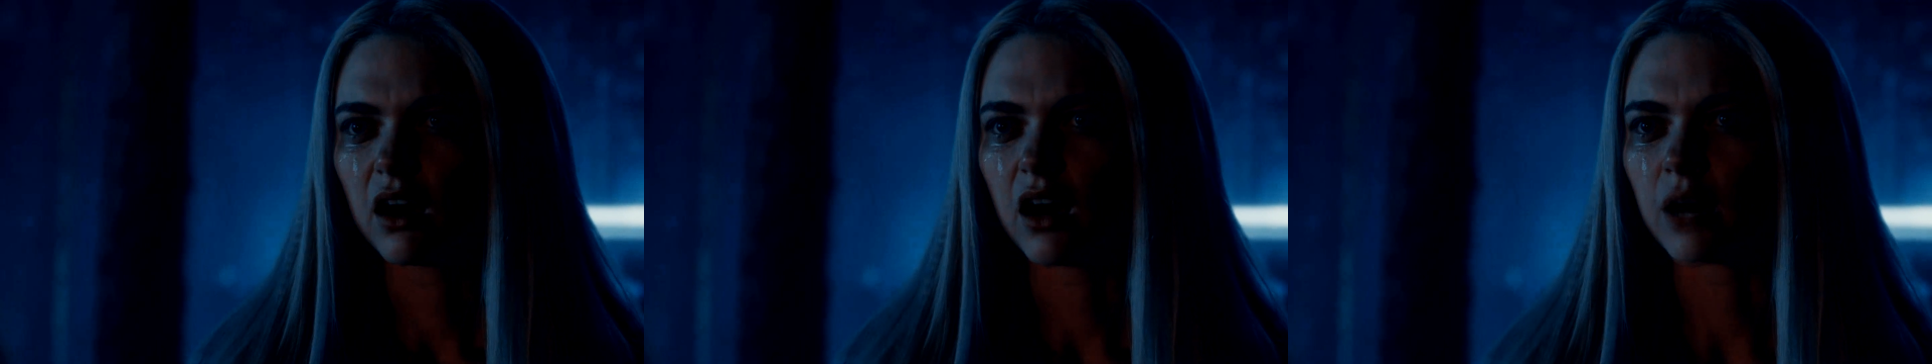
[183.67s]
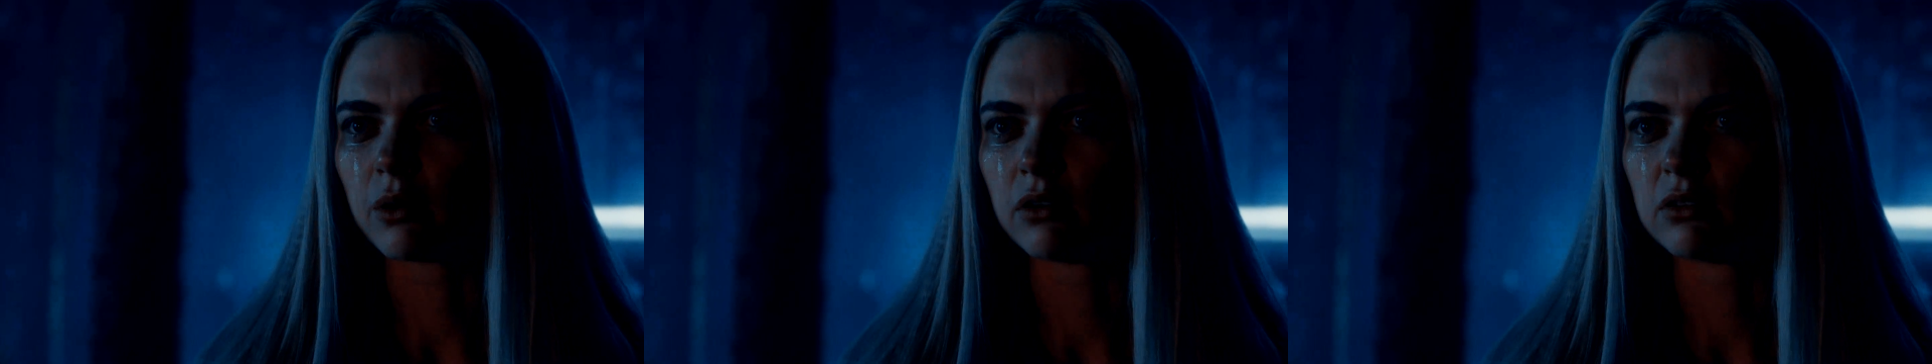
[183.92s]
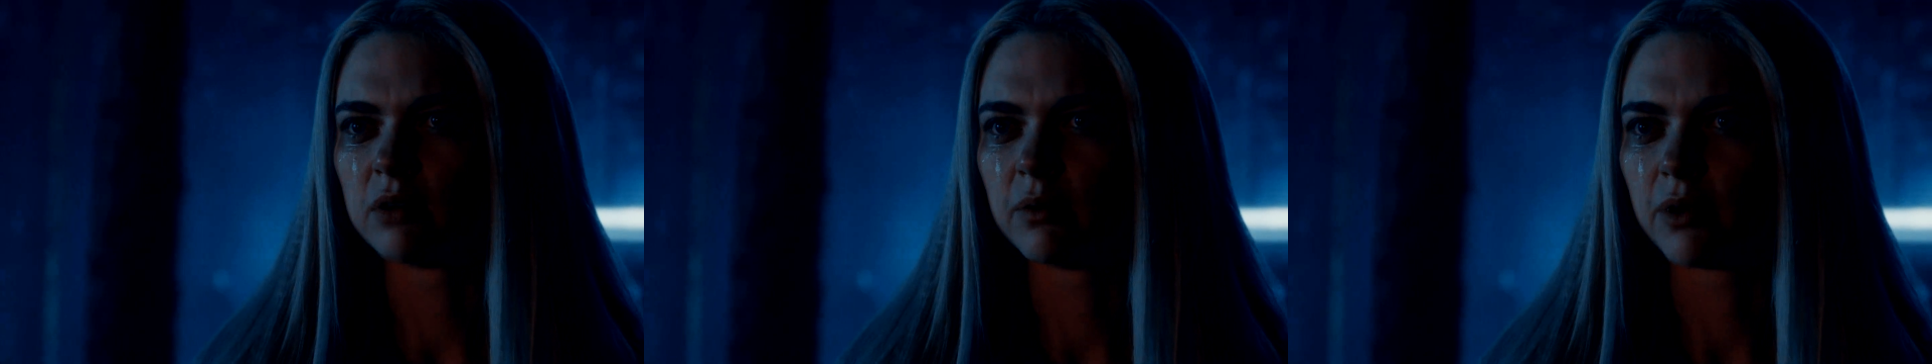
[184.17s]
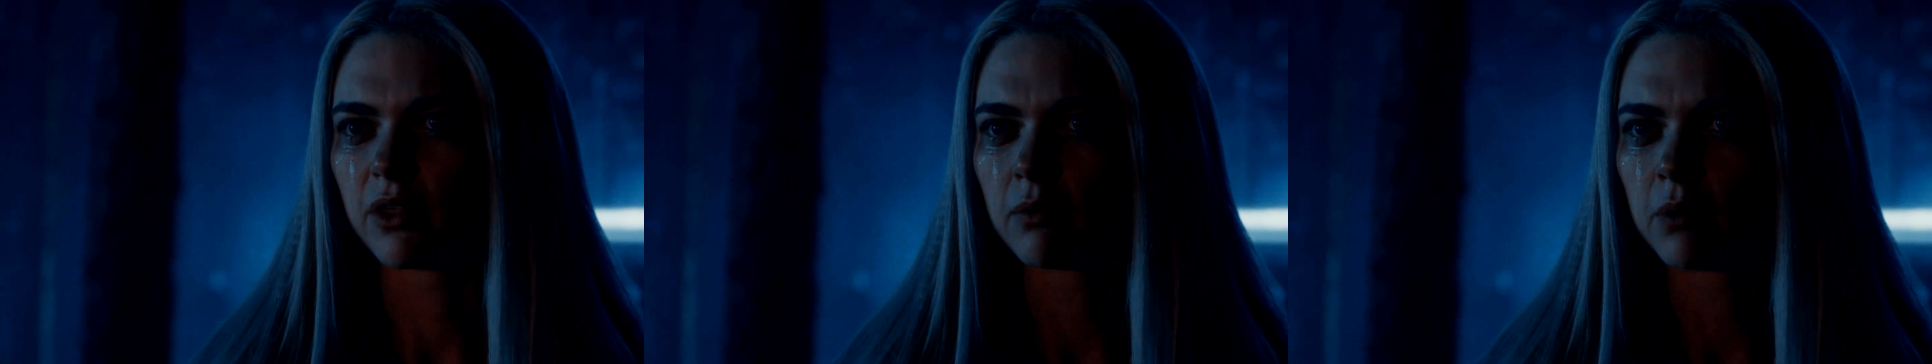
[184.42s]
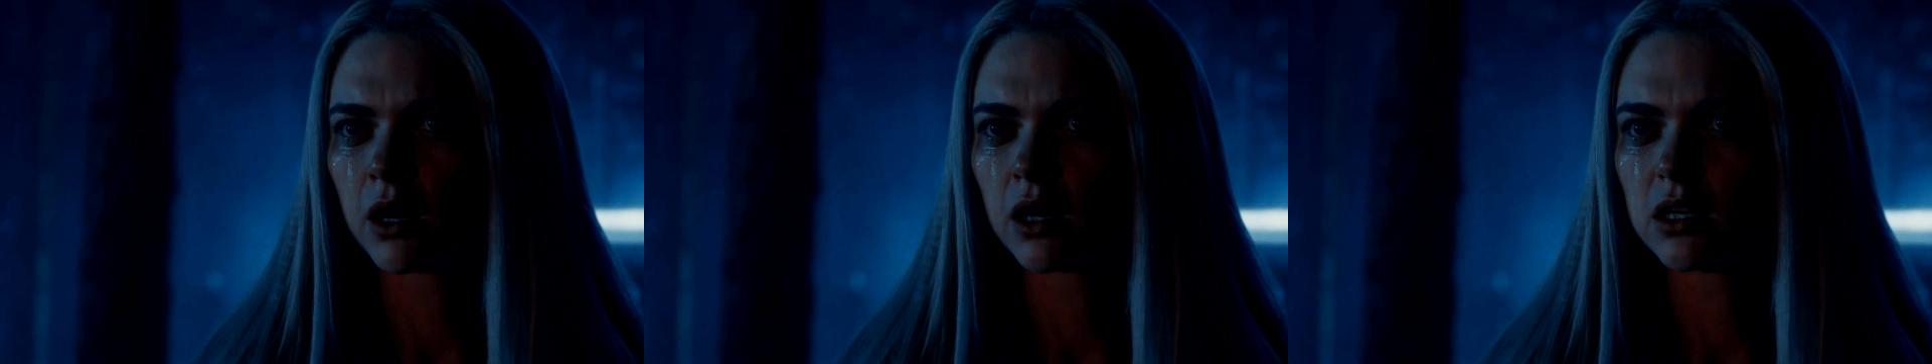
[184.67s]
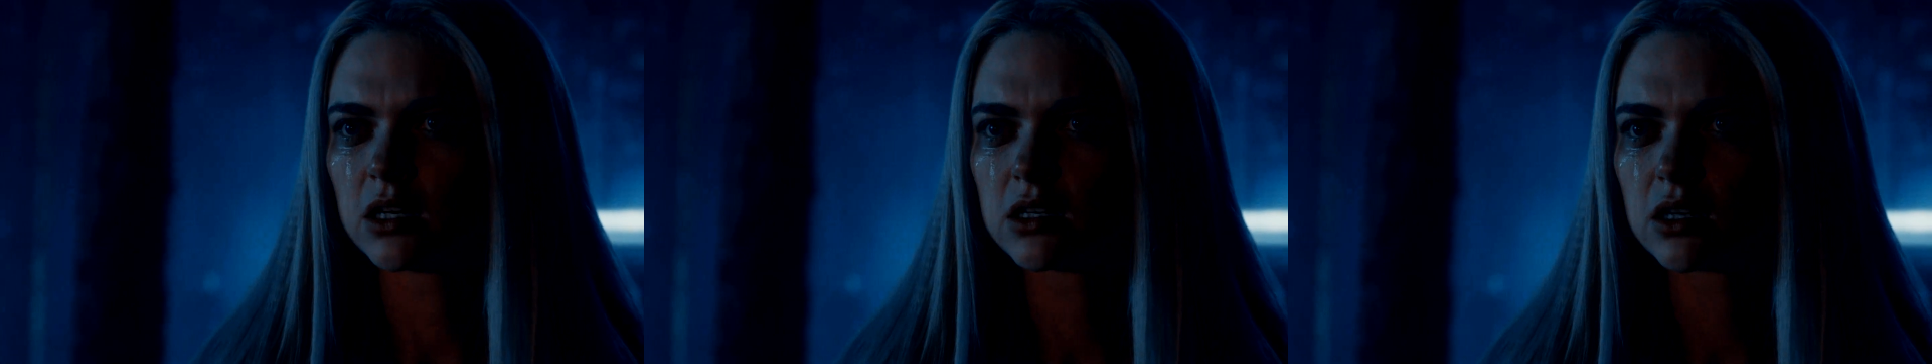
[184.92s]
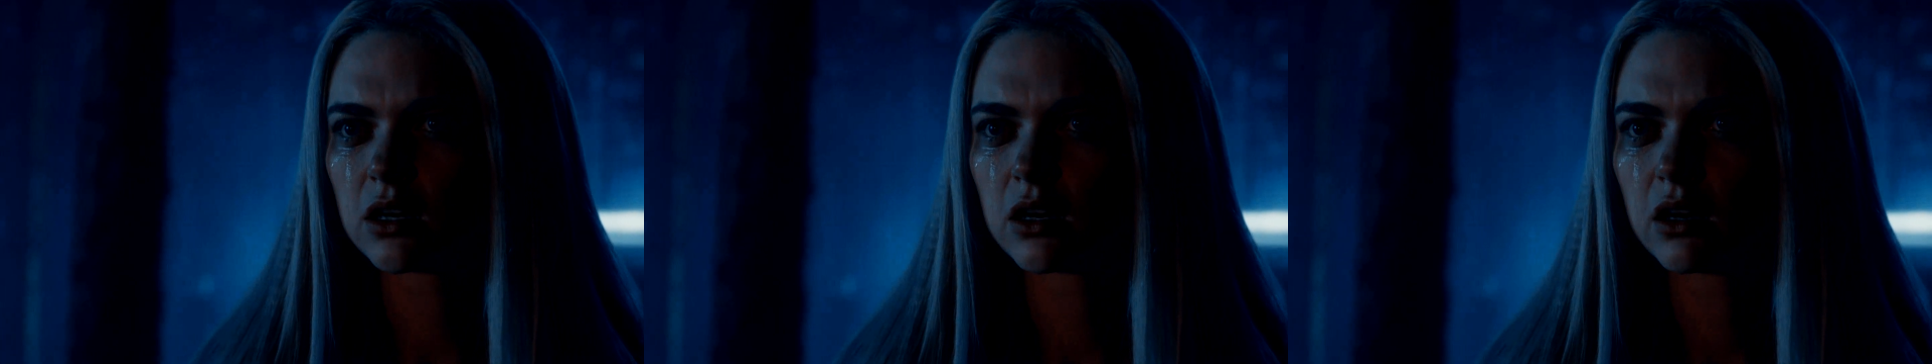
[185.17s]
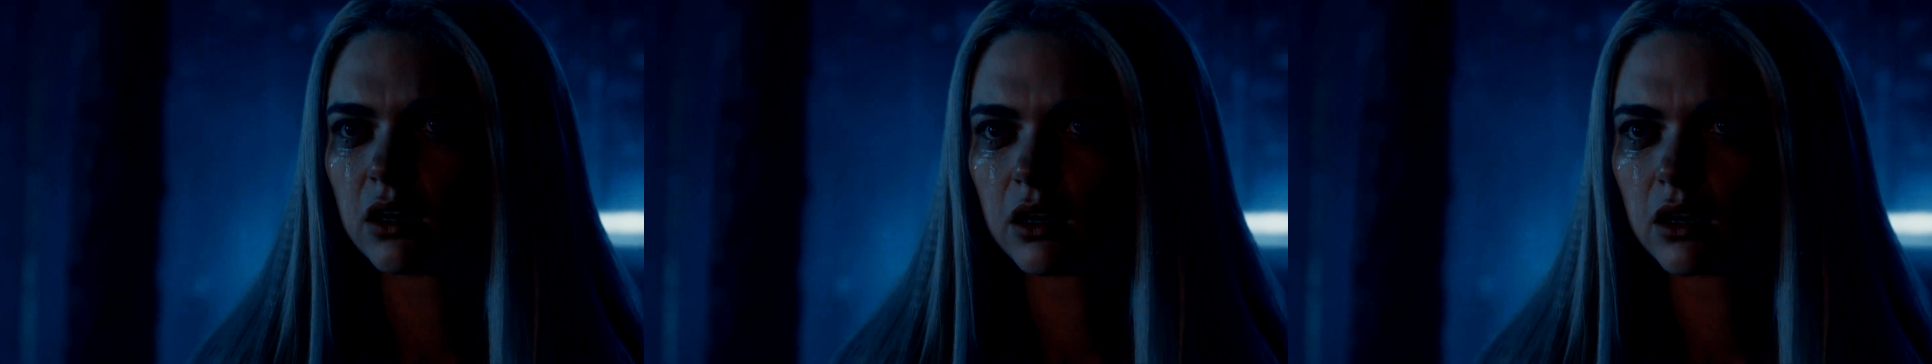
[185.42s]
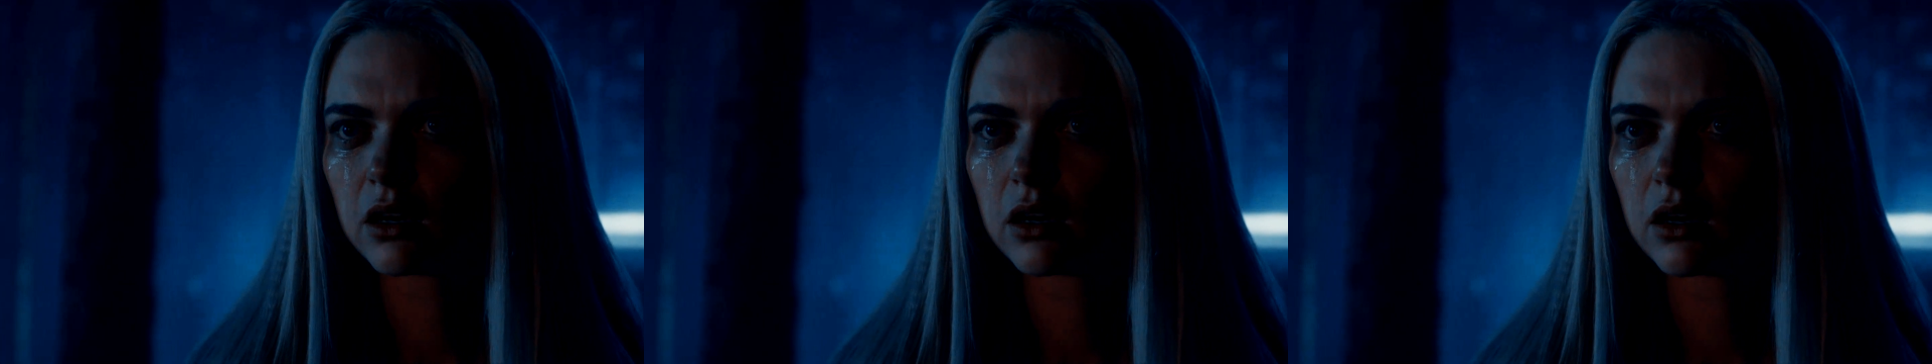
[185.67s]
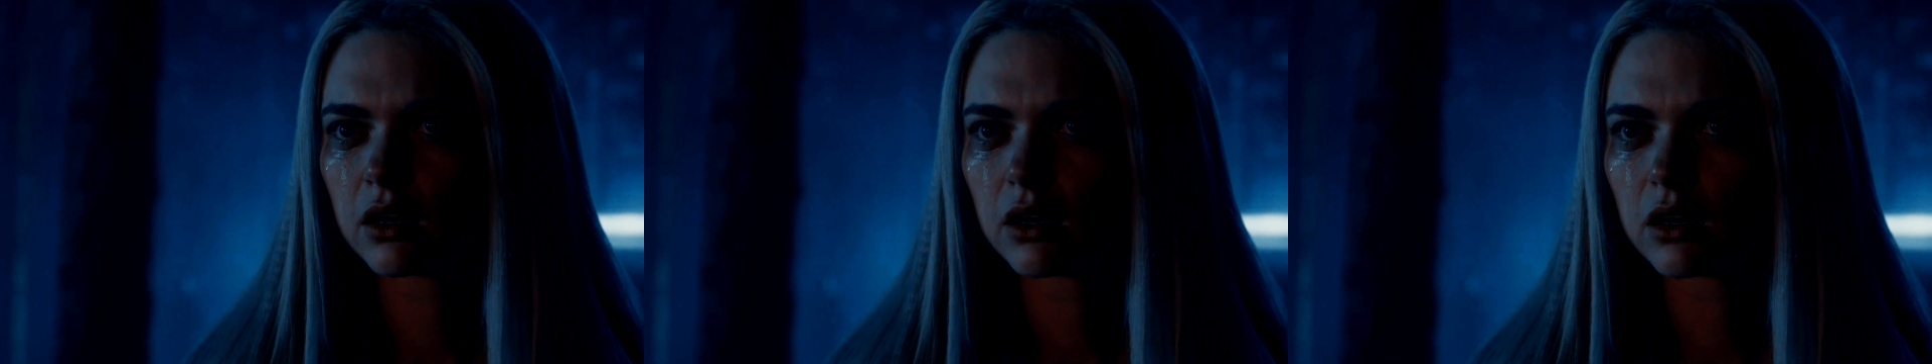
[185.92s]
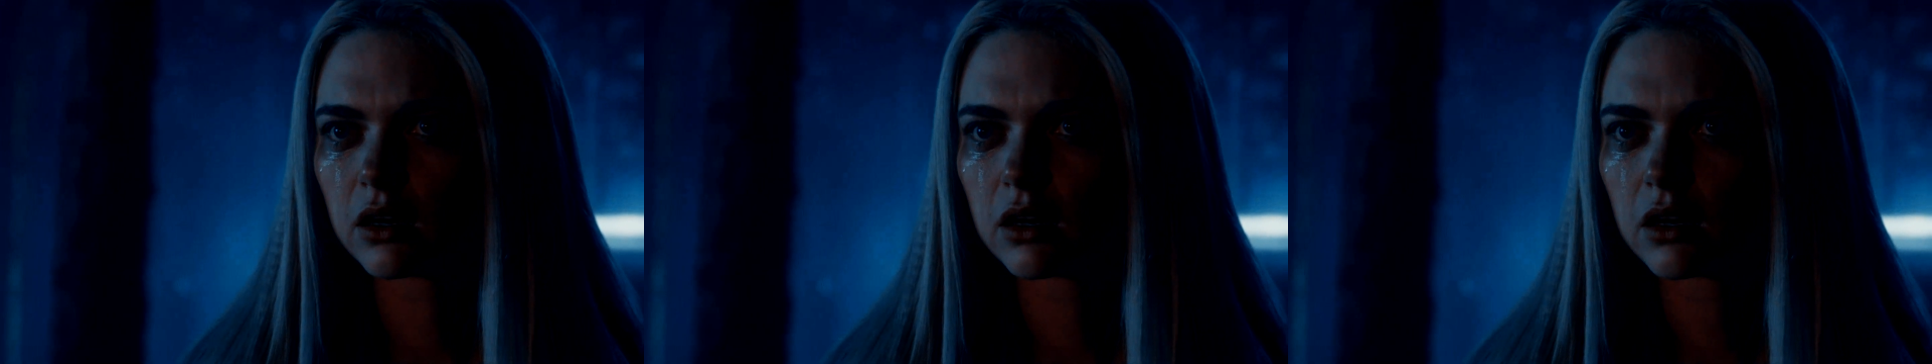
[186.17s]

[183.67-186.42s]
I won't remember the marriage. not consciously.